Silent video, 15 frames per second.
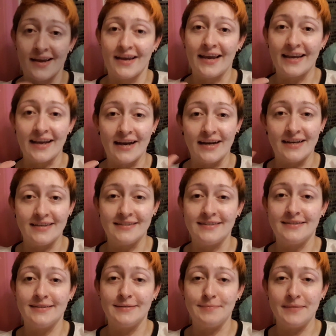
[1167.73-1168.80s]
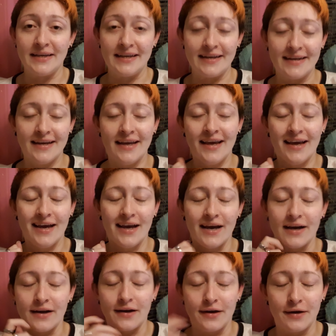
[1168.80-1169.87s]
Hey guys, me.
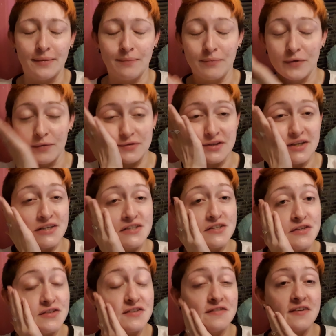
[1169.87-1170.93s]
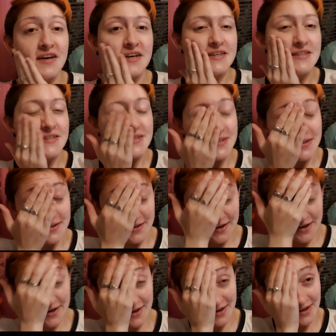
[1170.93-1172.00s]
Obviously, excuse the face.
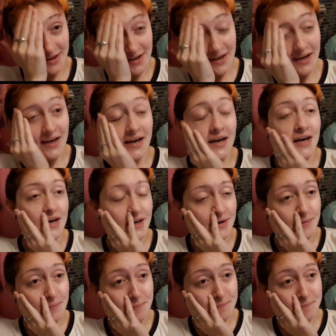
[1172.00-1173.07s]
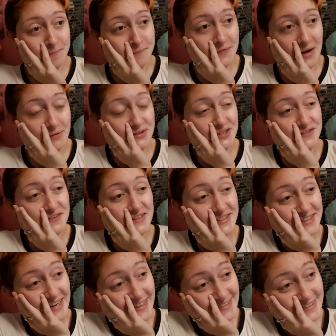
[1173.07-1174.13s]
I was just
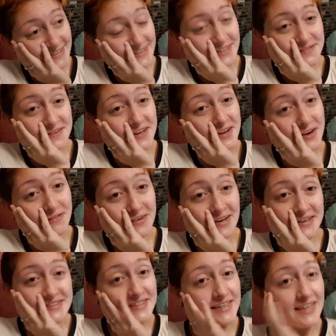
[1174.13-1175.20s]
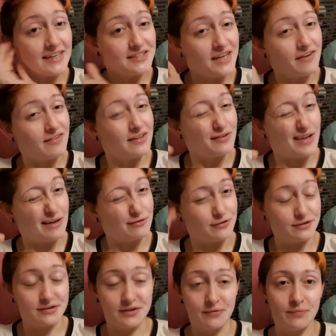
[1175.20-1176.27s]
finishing editing this video and realised I didn't actually have a little
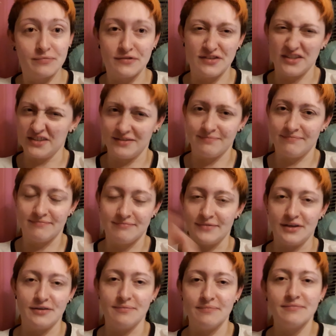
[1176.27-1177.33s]
outro, so just gonna